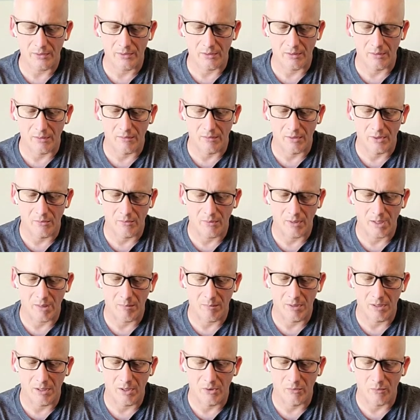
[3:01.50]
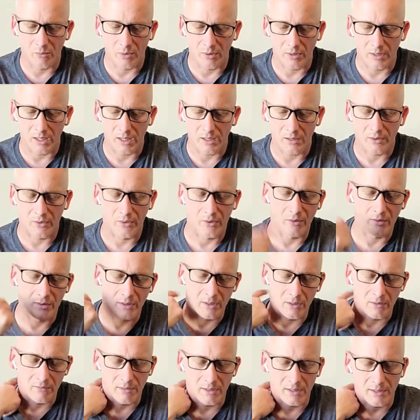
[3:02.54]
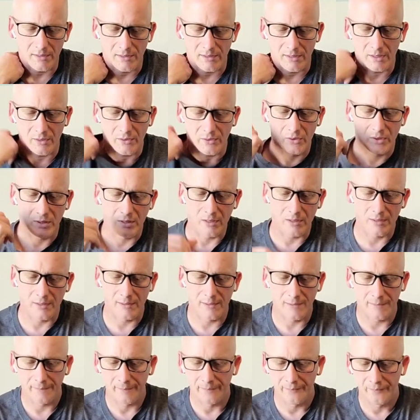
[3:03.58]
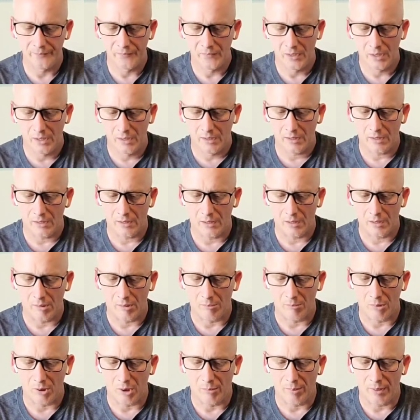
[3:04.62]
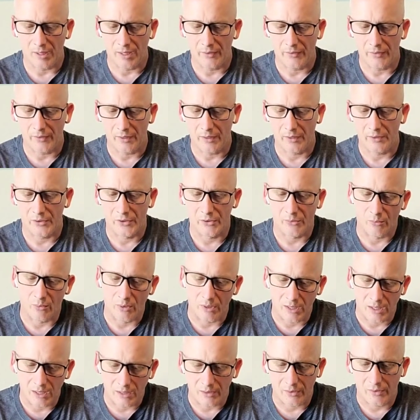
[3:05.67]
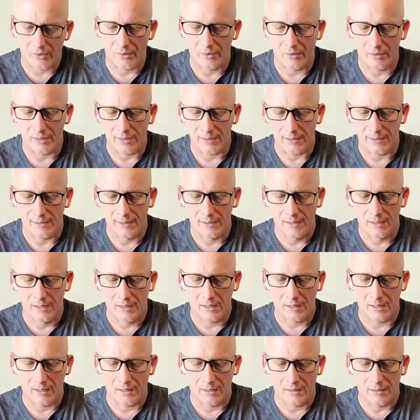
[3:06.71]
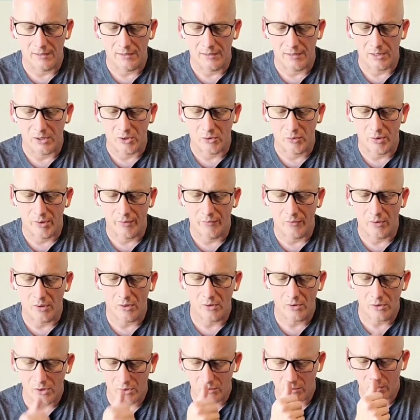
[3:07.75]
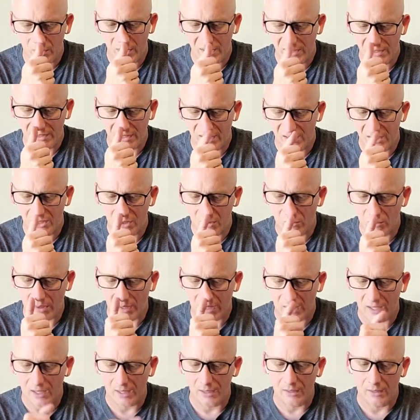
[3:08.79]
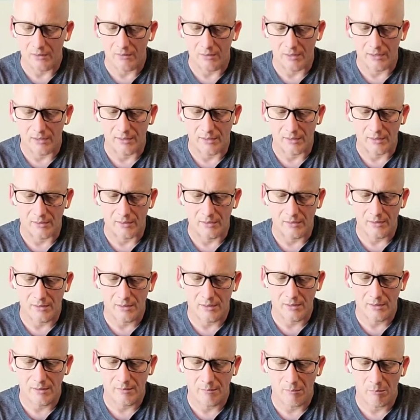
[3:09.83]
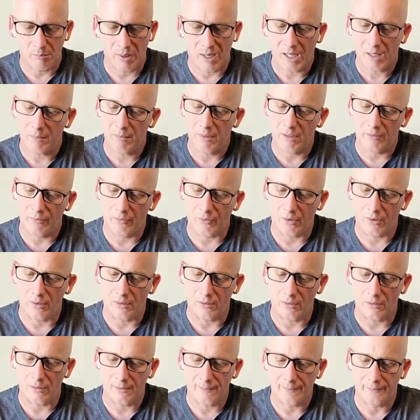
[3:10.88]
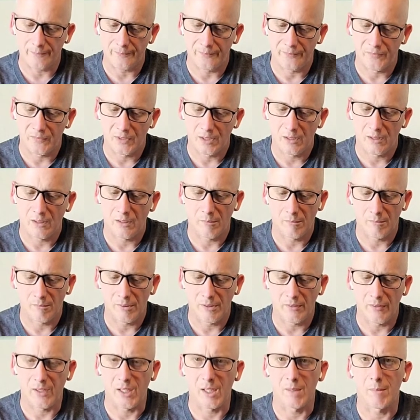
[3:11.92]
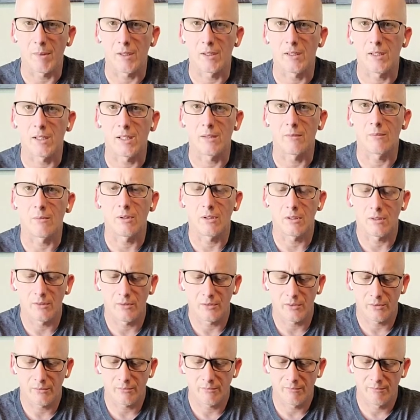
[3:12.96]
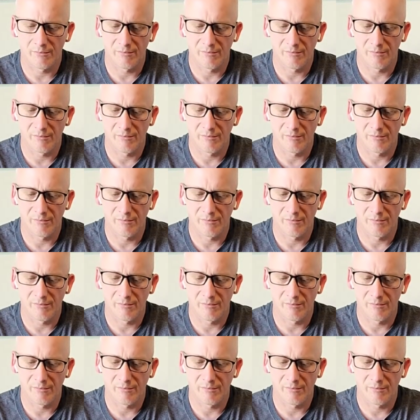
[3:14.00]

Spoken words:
so it's recommended 28 to 30 degrees Celsius, ball pythons 28 to 30, let's see, tree frogs 26 to 29 degrees Celsius, Pac-Man frogs, been thinking about getting one of those,